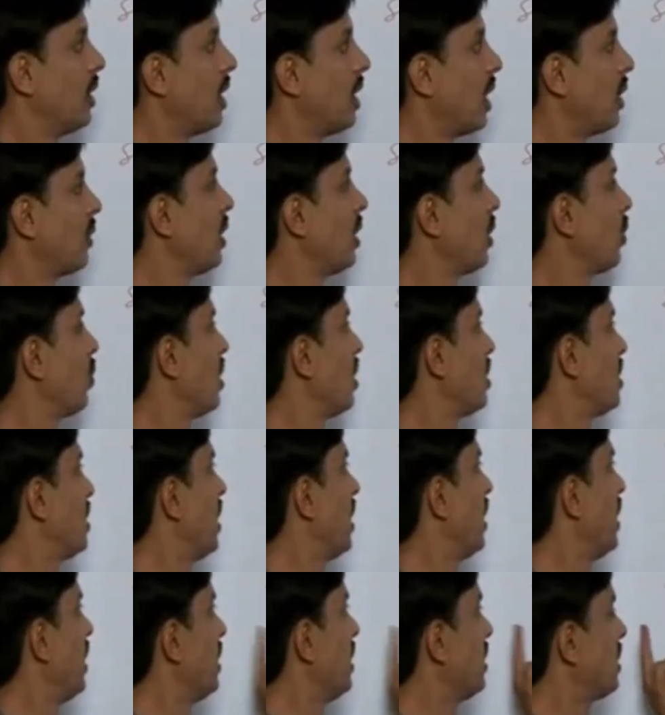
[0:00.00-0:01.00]
Now the
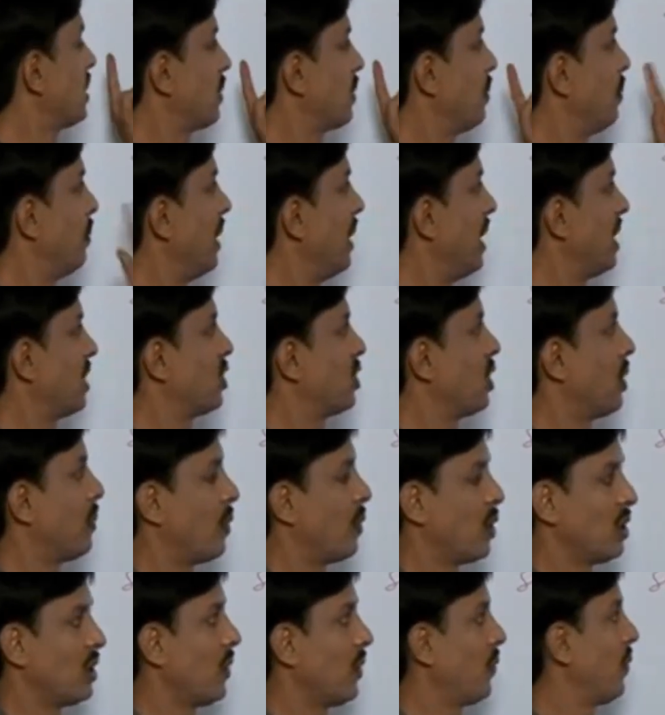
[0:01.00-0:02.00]
question is based
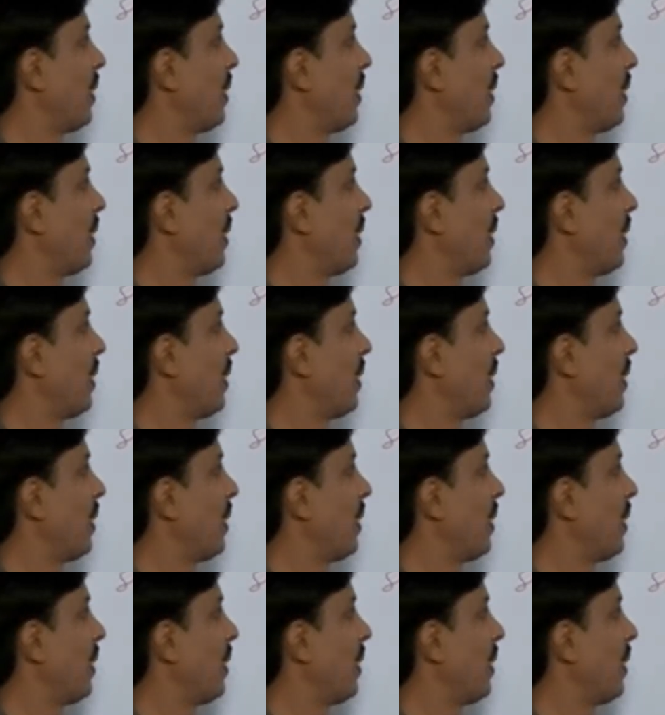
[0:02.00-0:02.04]
upon the